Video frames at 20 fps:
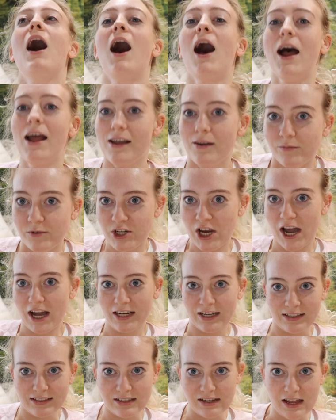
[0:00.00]
I am
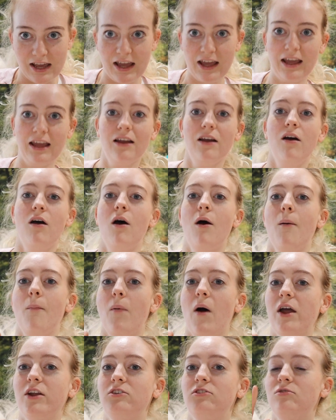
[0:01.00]
chatty today.
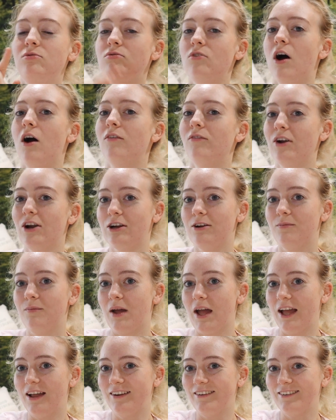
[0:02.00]
I do not
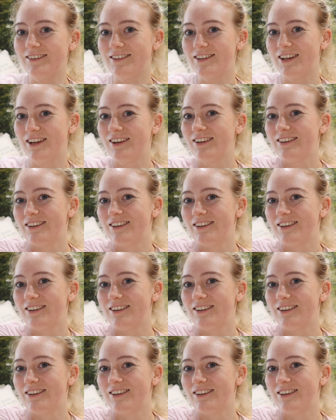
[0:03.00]
recommend